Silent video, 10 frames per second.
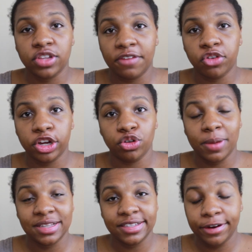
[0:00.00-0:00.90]
after I do
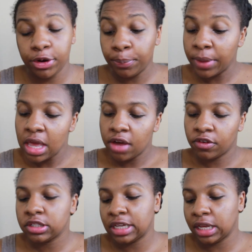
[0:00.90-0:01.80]
my serum
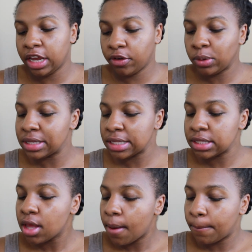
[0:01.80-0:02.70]
for skincare reasons,